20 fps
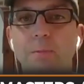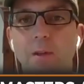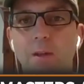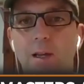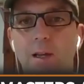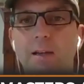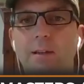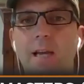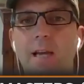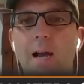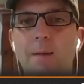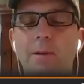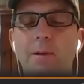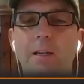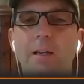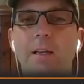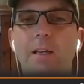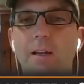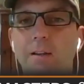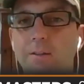I type it
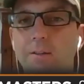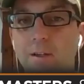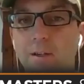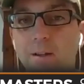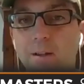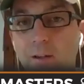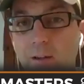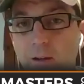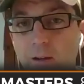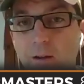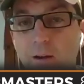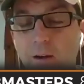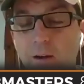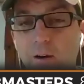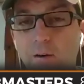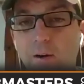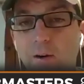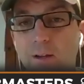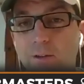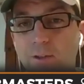in. I said,
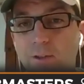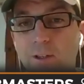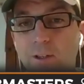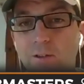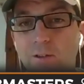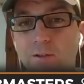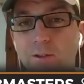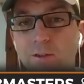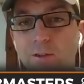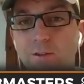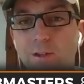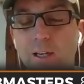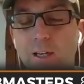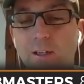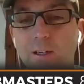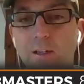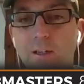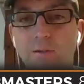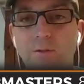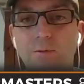oh, I see there's
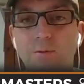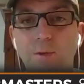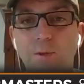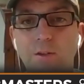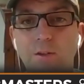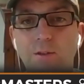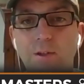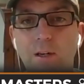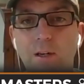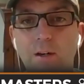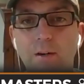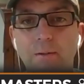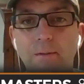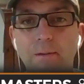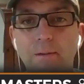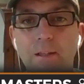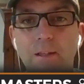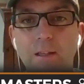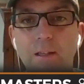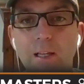executive suites here,
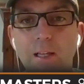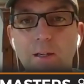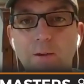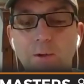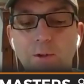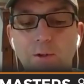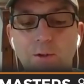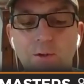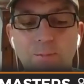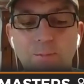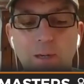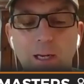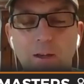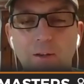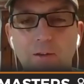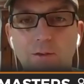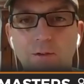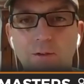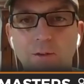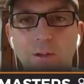liquid
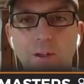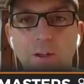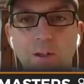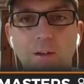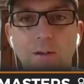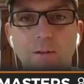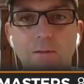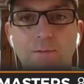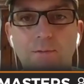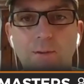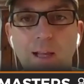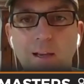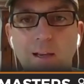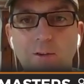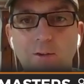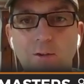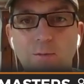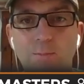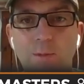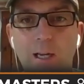space,
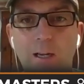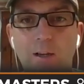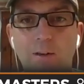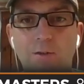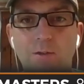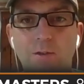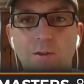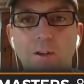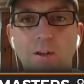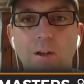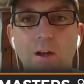flex space.